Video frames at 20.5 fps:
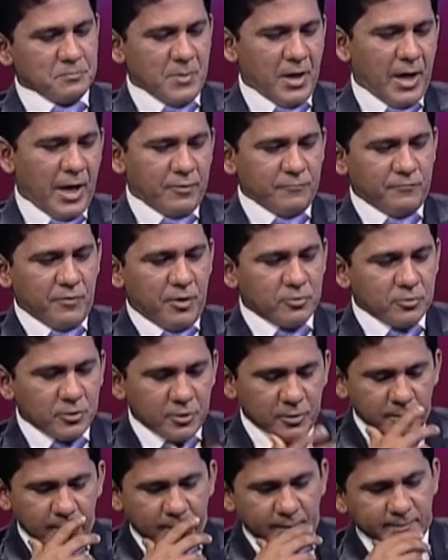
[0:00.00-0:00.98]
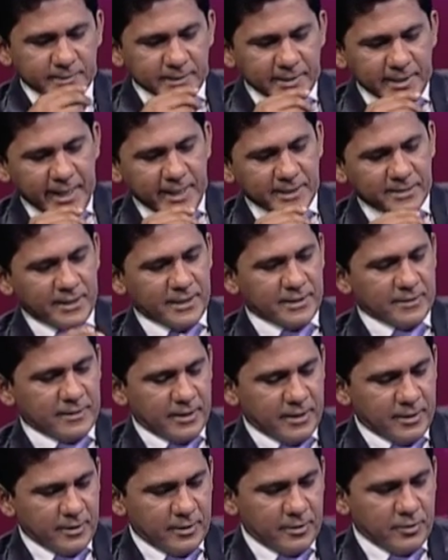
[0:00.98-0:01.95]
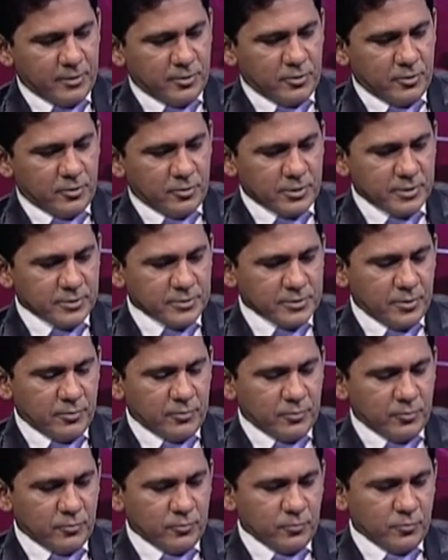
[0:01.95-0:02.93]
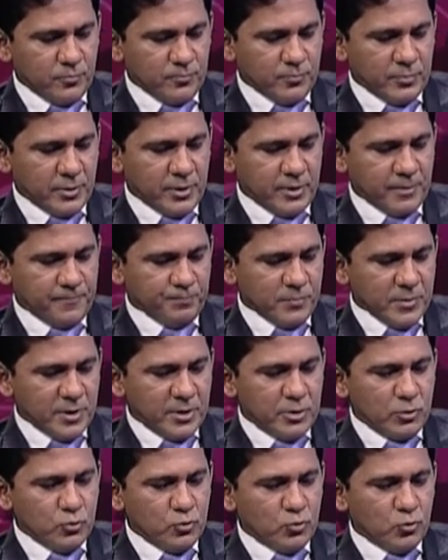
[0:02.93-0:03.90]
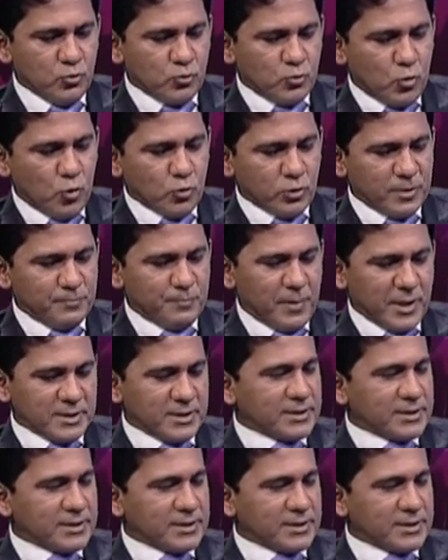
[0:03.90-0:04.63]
I found on internet that uh, uh, uh on a, uh, um, uh, you yeah. quoted Mother